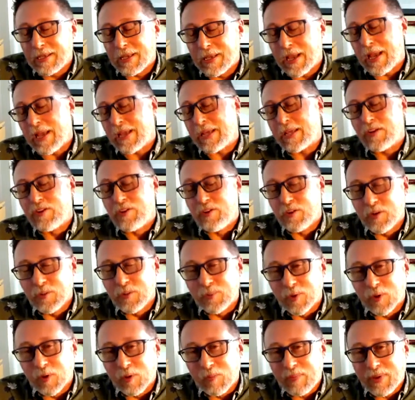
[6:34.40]
I could do
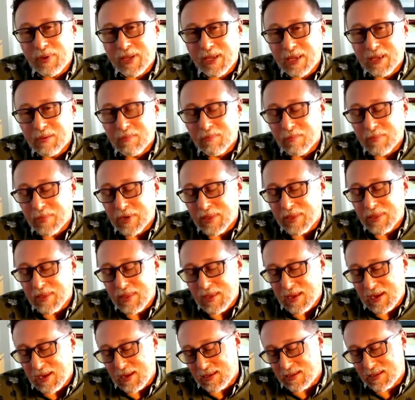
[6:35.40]
propane, but
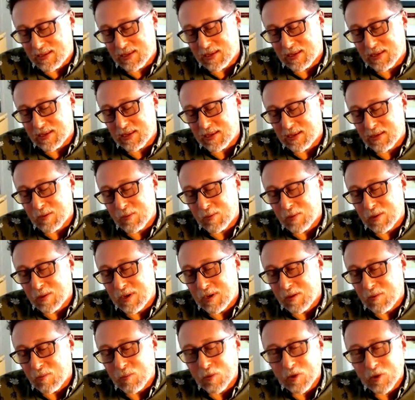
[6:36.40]
then it's,
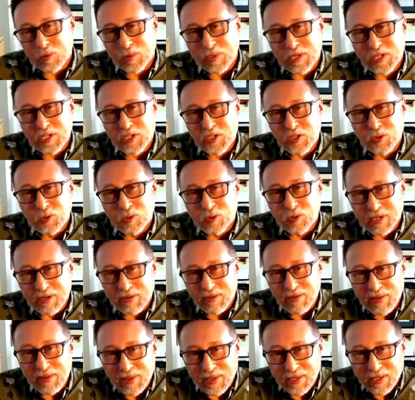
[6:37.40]
well, where do I store
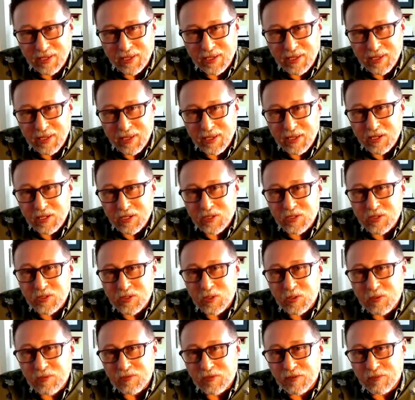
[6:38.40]
everything?
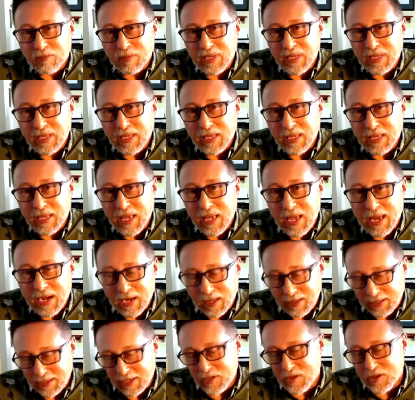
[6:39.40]
So for me, an
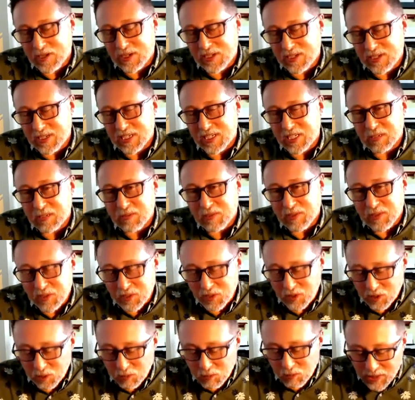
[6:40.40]
electric system is
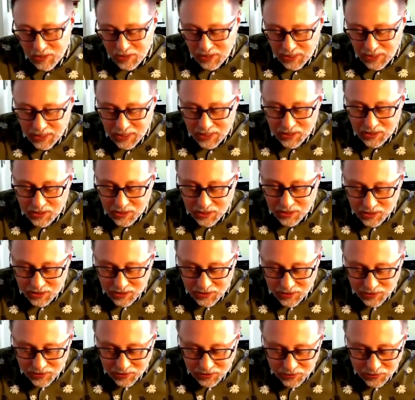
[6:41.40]
so much easier
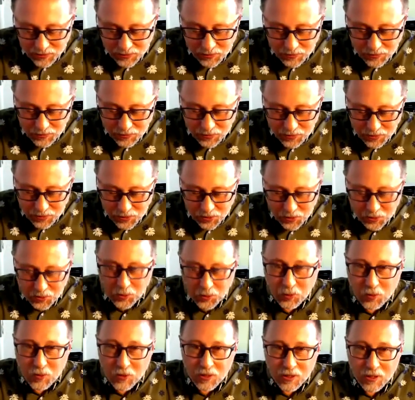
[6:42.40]
to
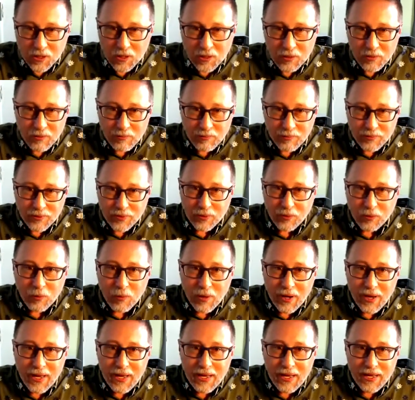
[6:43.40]
store and put
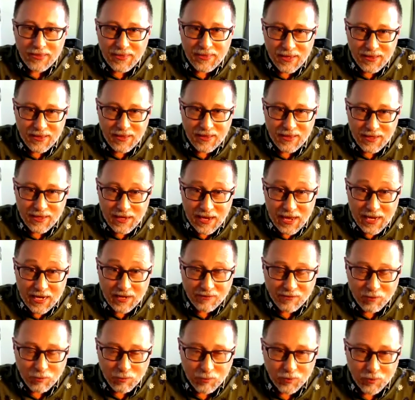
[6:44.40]
away at the end
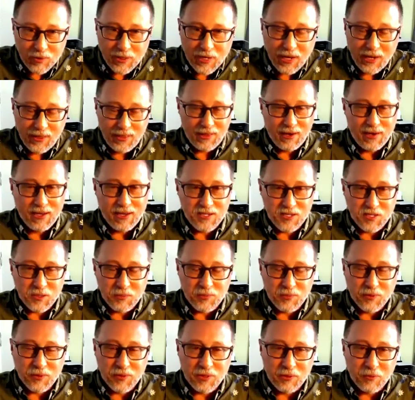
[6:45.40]
of a brew day than it is to
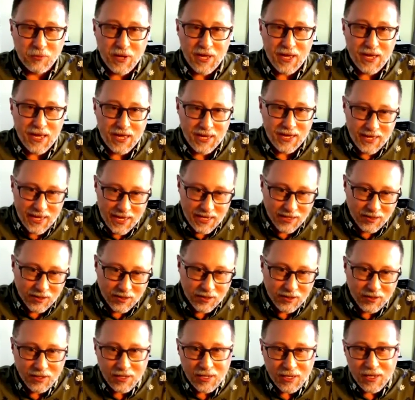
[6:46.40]
put away a kegel,